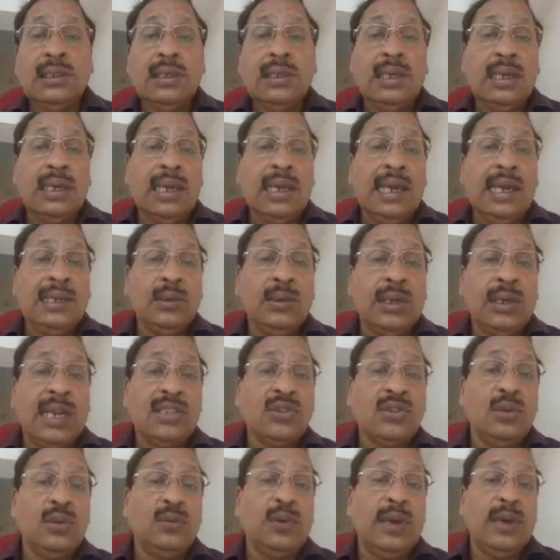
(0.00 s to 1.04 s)
and you're
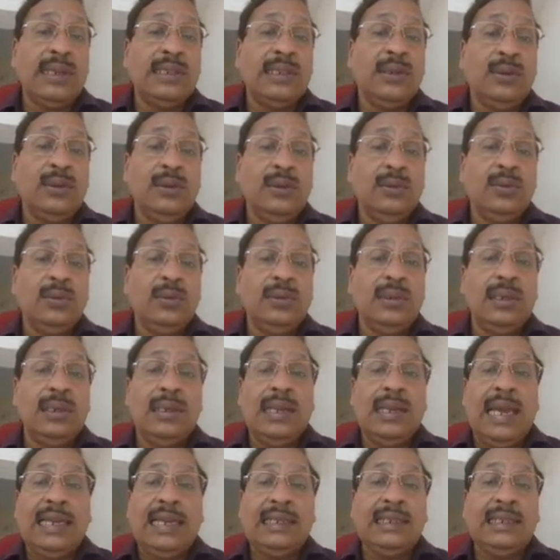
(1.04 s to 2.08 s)
asked to find out
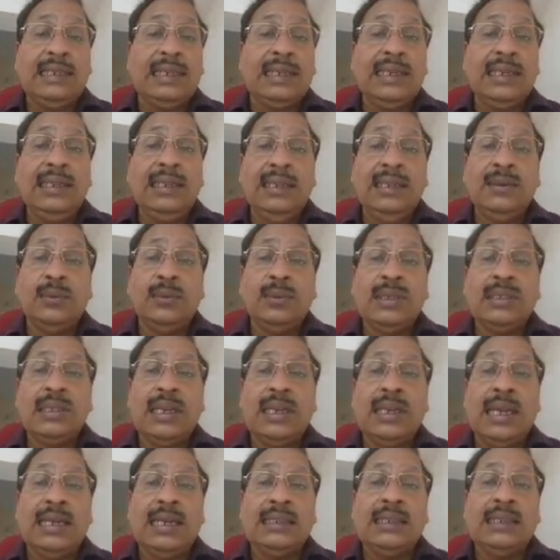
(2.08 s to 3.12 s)
line current, what is the
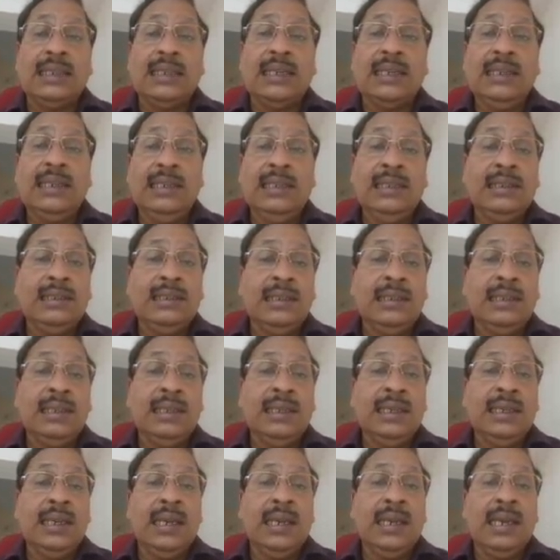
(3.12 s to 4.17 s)
line current,
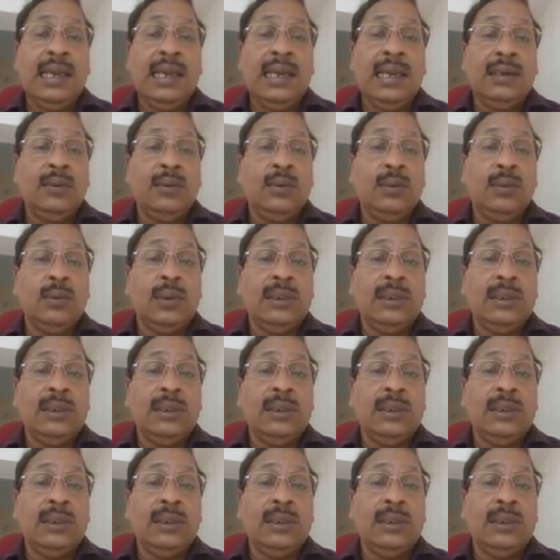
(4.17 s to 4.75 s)
and what